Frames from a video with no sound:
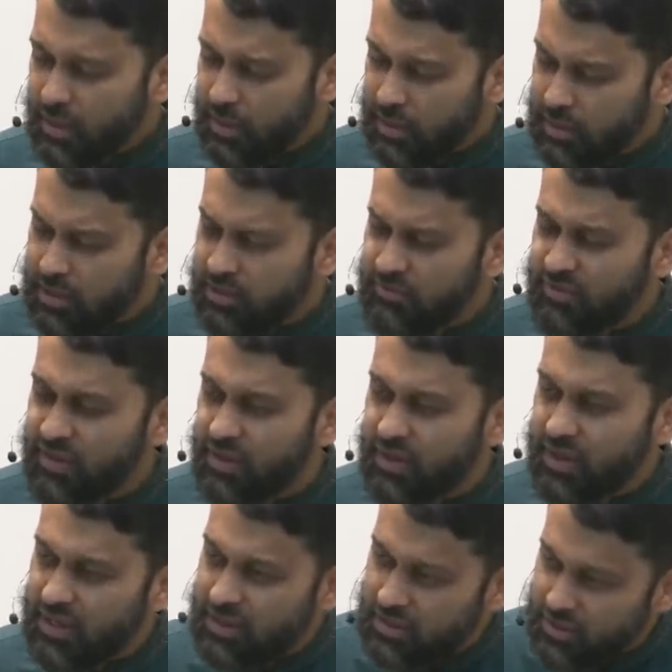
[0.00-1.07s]
living
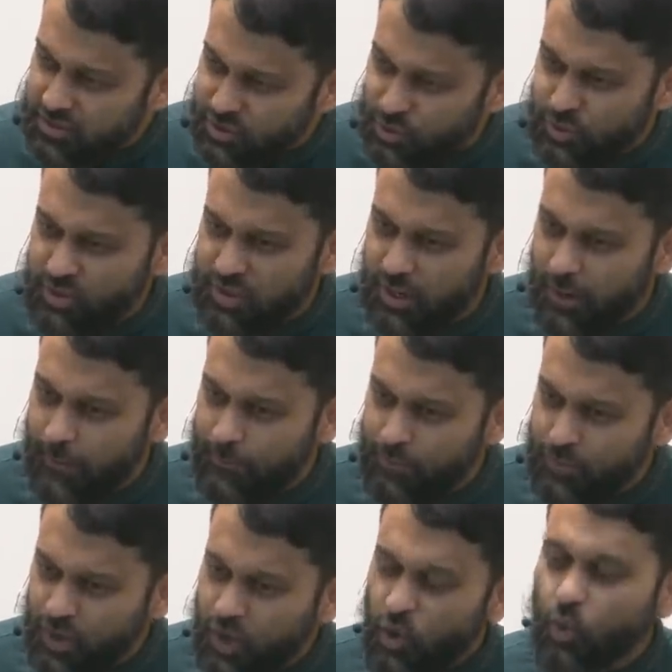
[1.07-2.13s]
in this dunya
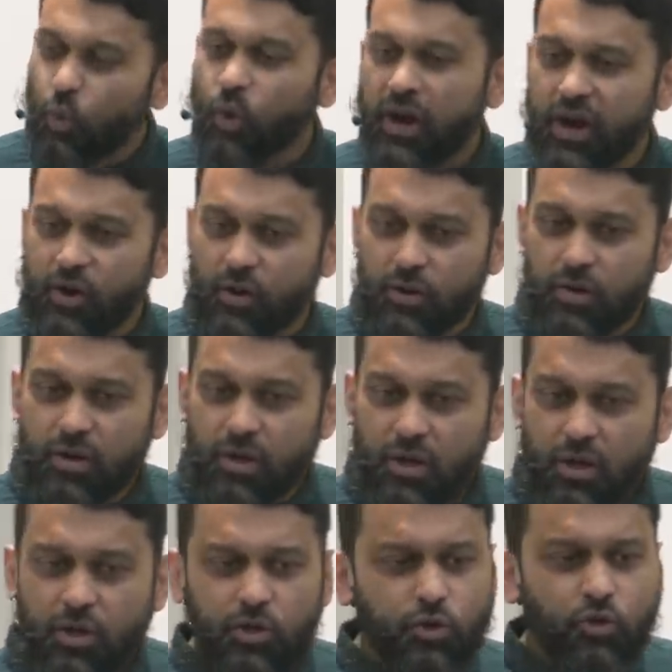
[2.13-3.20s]
where
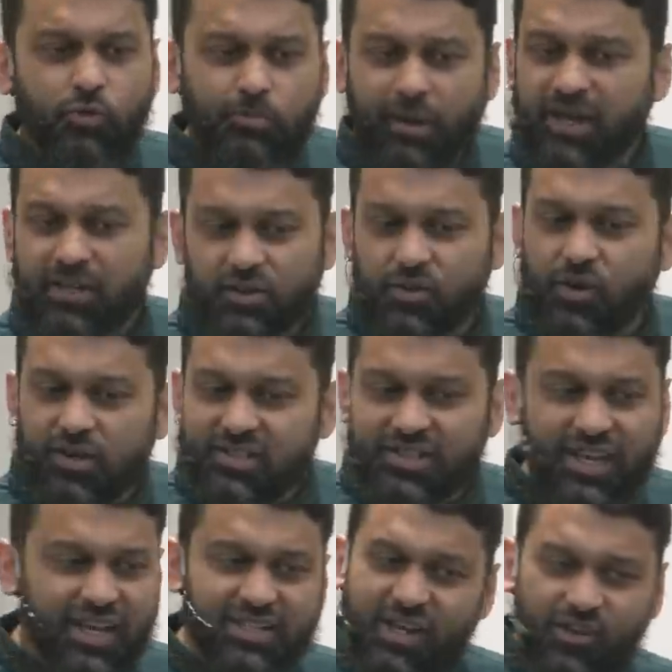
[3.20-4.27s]
you might not
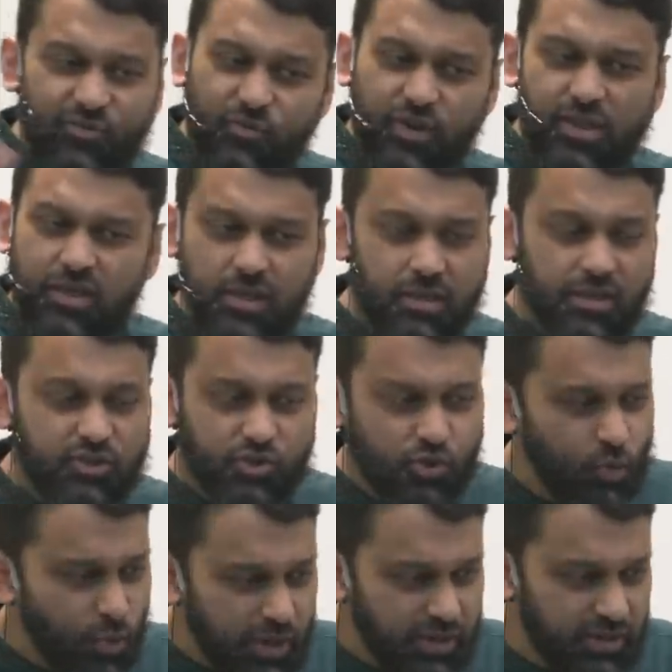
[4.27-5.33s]
get everything that you
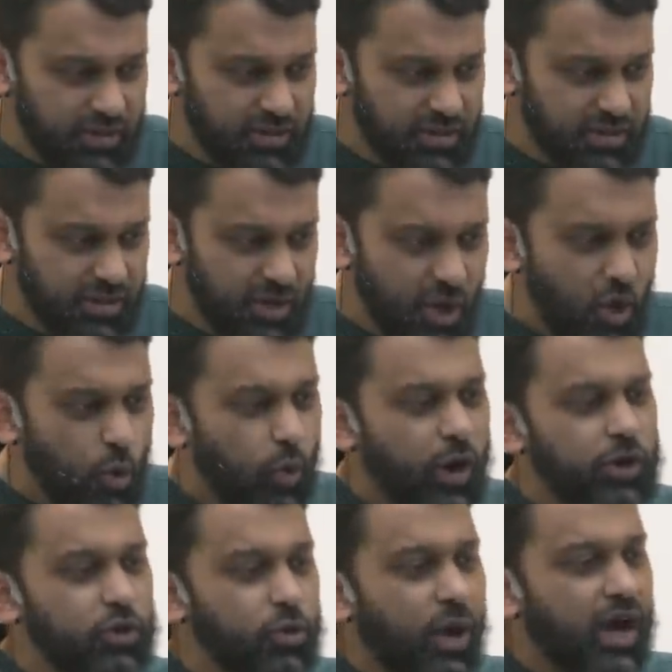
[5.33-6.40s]
want, where
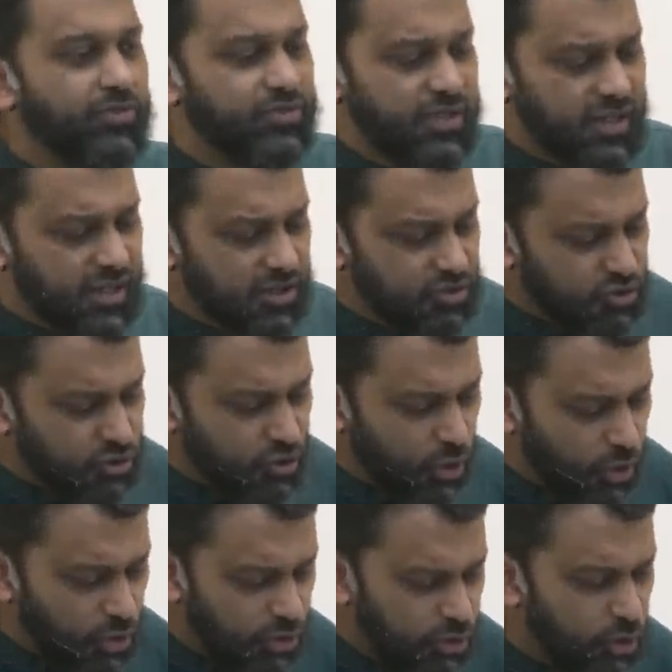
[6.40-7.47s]
you have to
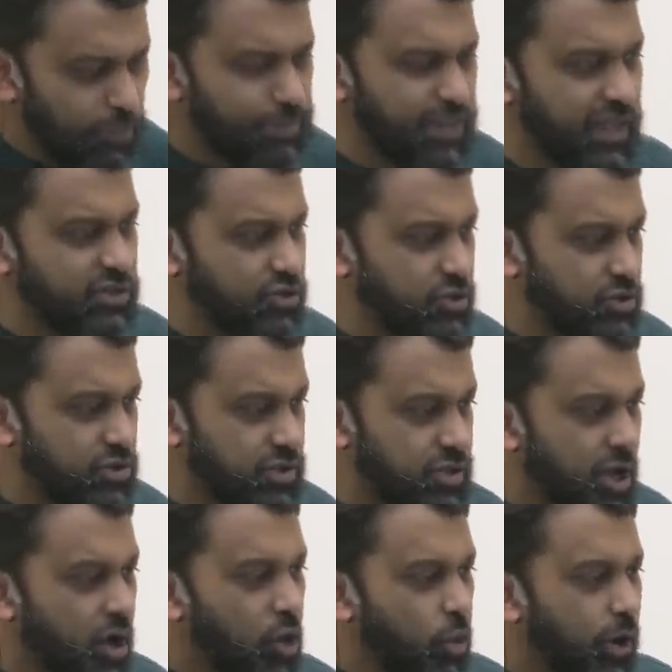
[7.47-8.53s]
control your pleasures,
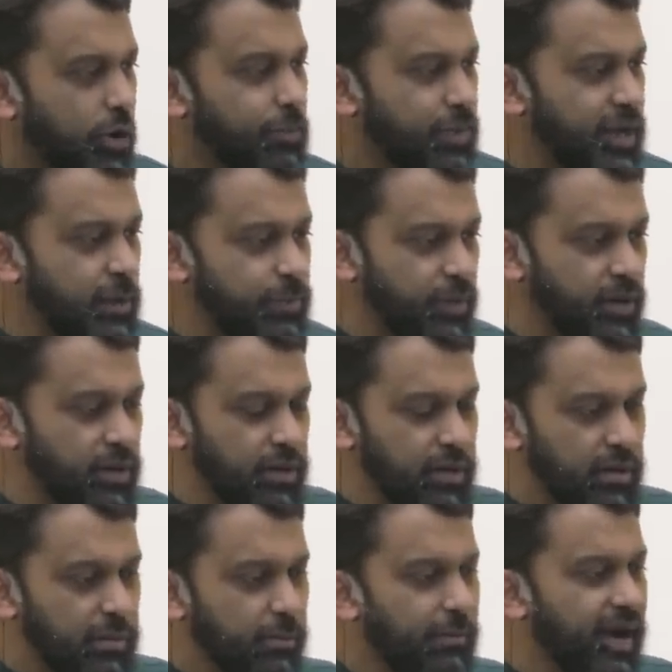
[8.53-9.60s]
where people
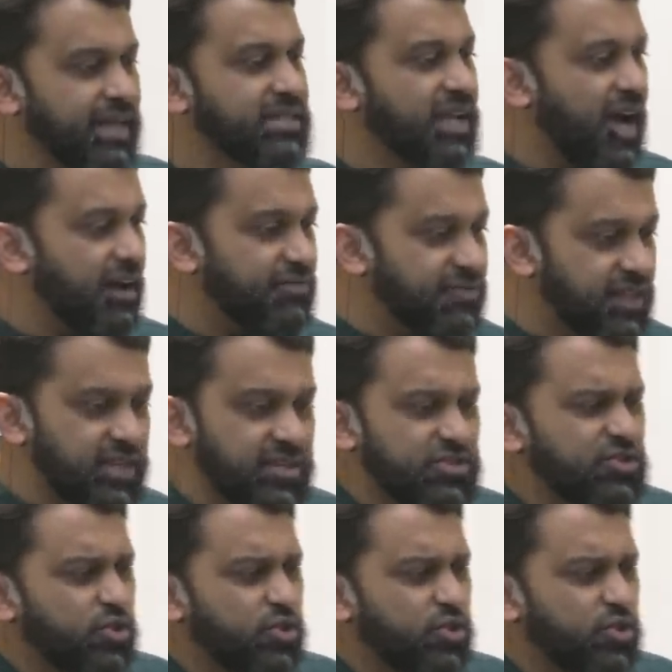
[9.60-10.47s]
might have things